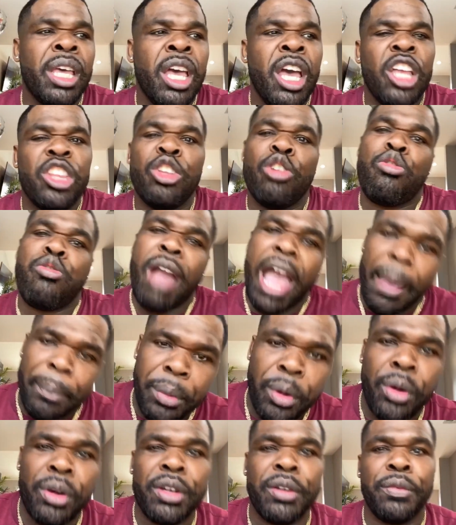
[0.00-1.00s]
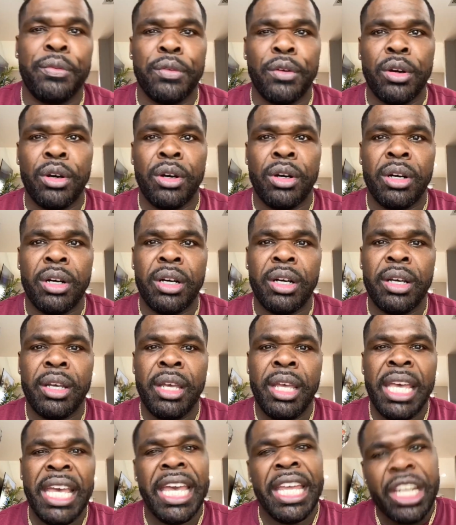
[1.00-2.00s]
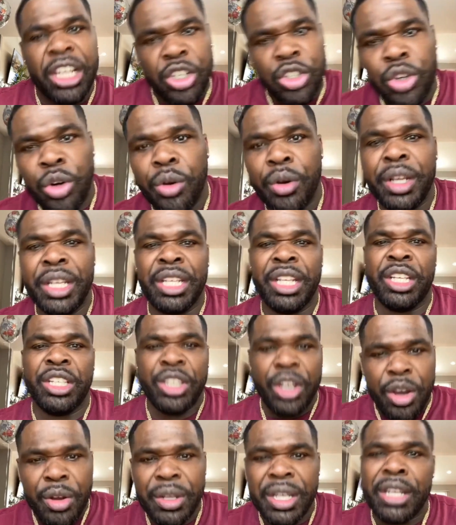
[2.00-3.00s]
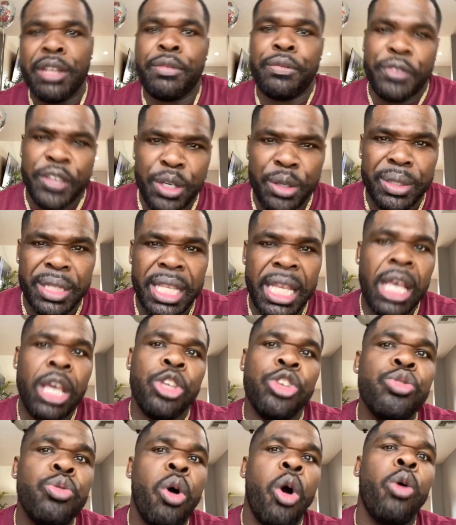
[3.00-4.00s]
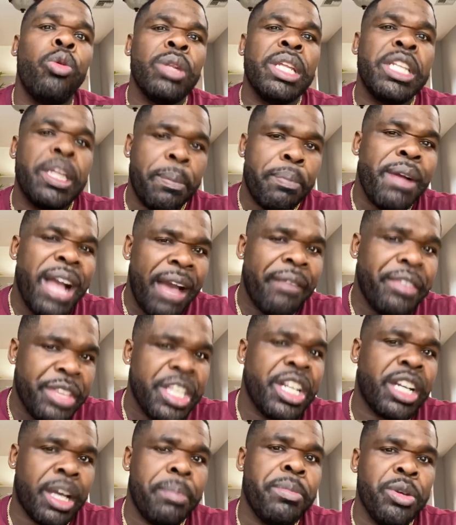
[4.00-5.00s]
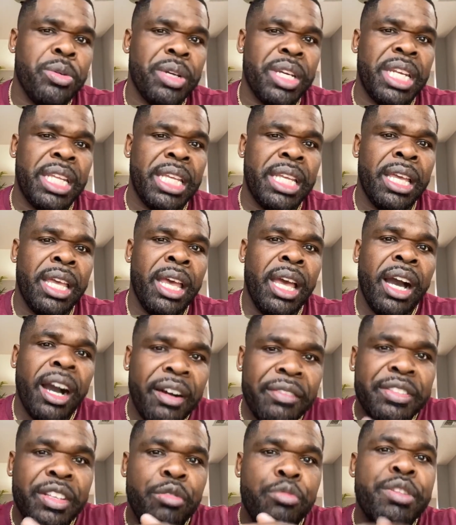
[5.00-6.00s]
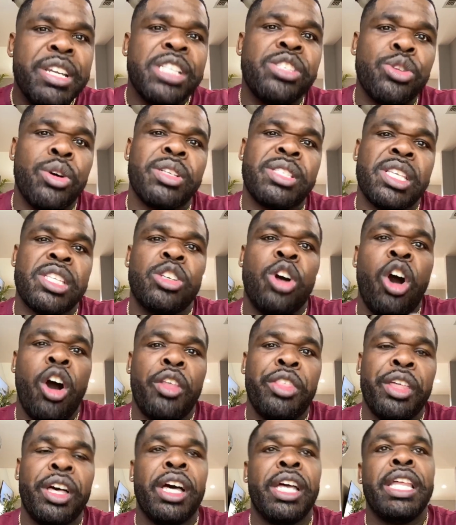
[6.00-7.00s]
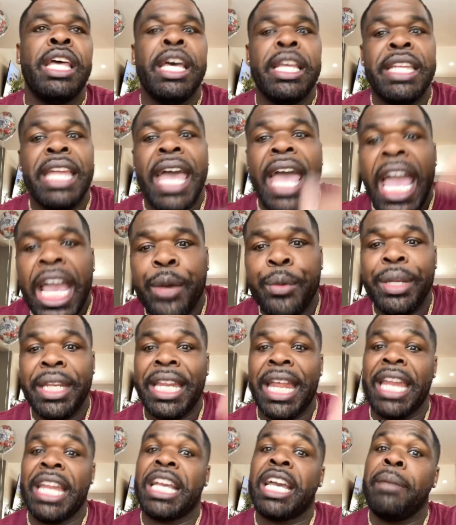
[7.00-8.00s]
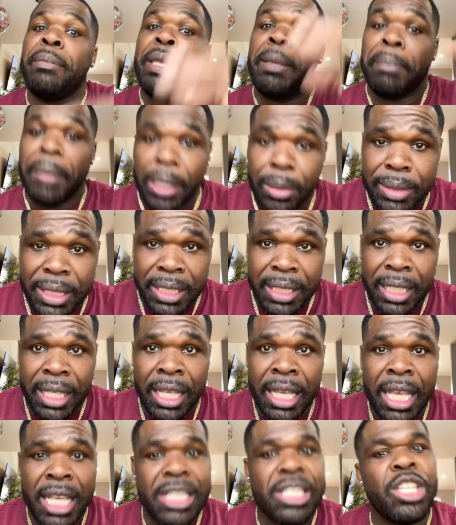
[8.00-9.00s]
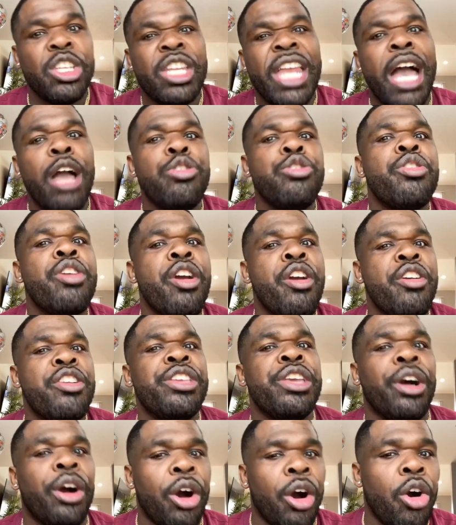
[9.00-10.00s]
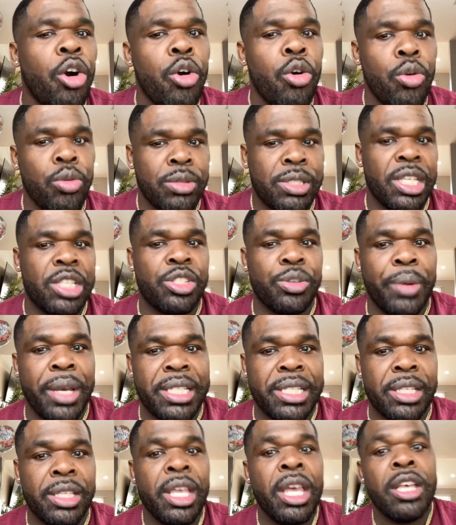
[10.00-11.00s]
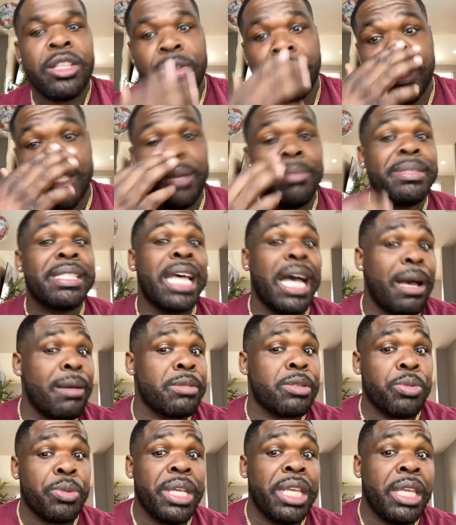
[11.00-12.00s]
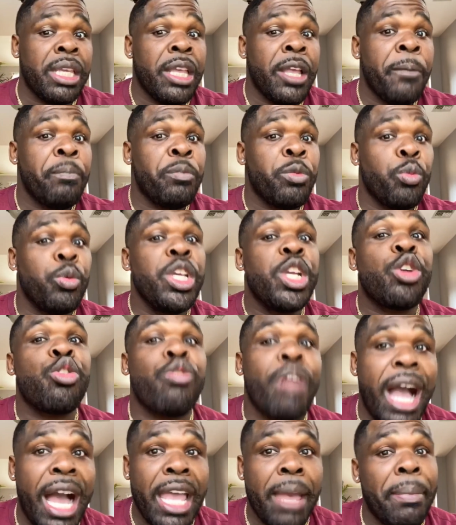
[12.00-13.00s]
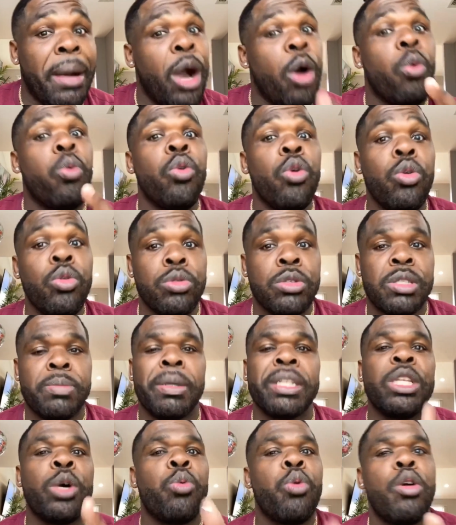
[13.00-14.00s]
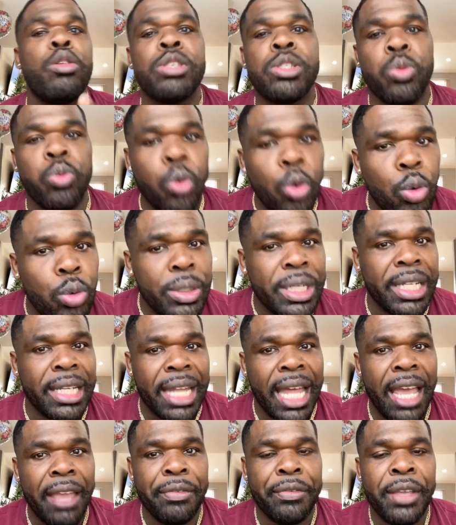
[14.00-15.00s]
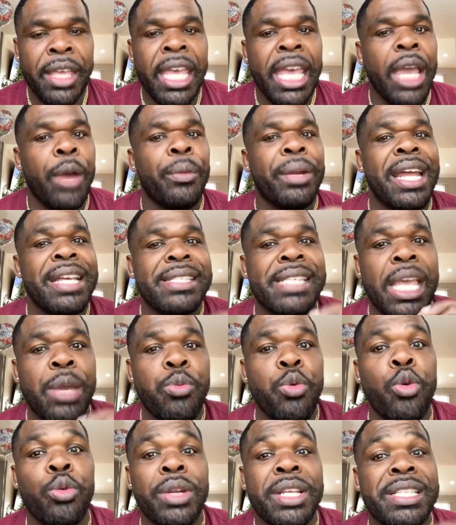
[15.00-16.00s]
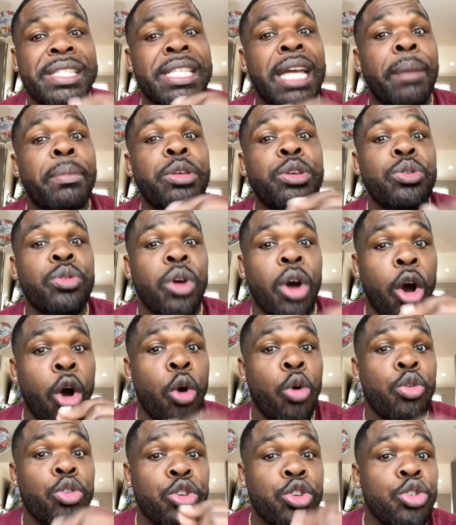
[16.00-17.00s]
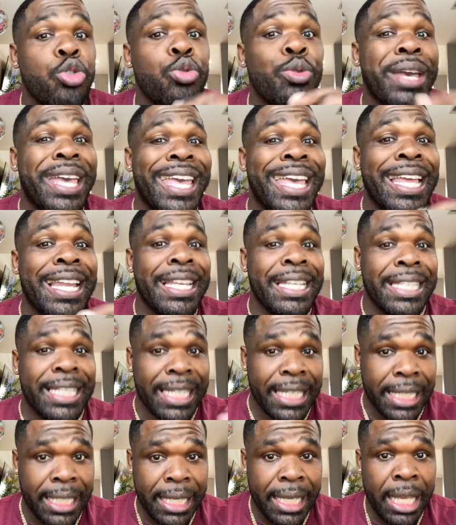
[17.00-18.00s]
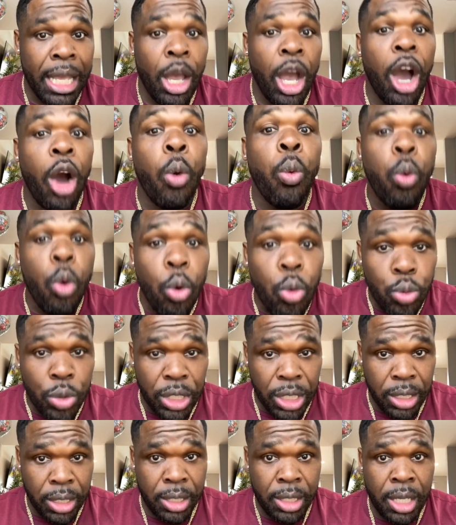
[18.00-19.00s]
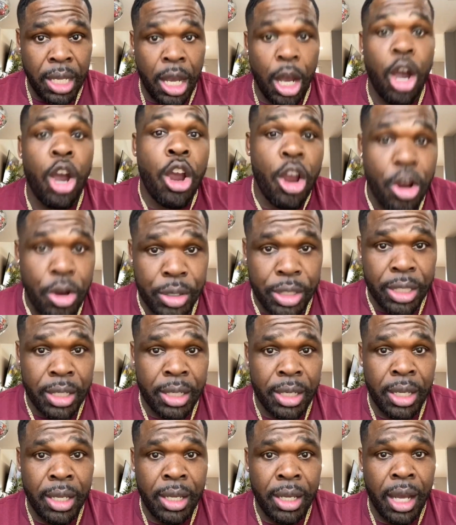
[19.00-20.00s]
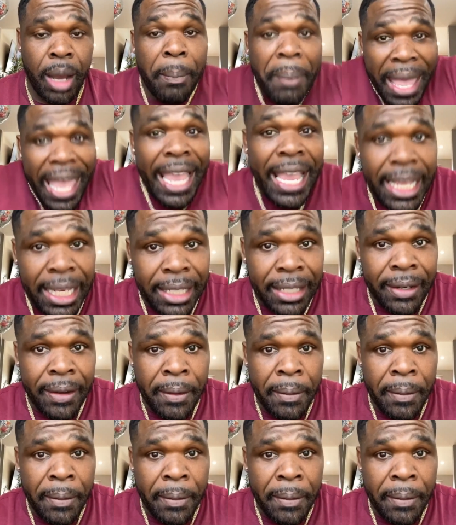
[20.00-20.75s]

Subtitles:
the wrapper on the floor and ignoring the dirt and the filth, you only depriving your community of the resources or the equity that it could be building. See, now you're hurting your own situation. So sometimes we cry about wounds, but the worst wound in life, and when I say wound, is W-O-U-N-D, a wound, a hurt, a pain.